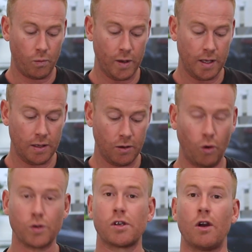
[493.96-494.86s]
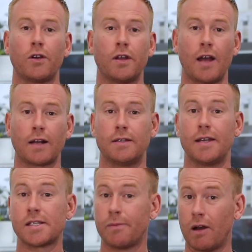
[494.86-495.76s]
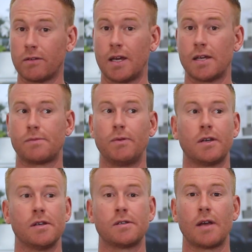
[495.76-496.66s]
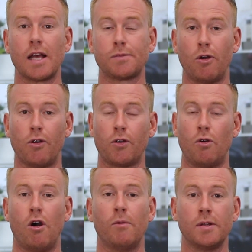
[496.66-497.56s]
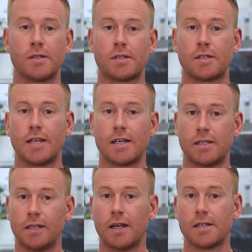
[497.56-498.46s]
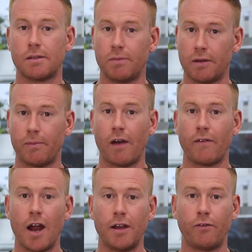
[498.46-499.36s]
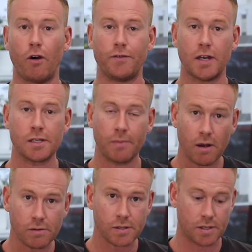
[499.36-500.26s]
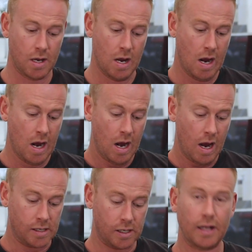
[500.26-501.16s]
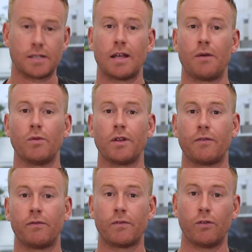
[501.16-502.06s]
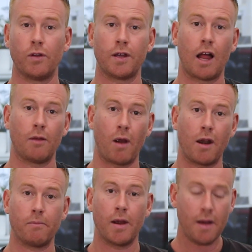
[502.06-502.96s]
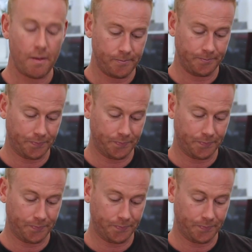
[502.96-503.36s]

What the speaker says: We also conduct decibel tests because, as per requirements, testing needs to be above 85 decibels. So that's done with a fully calibrated meter.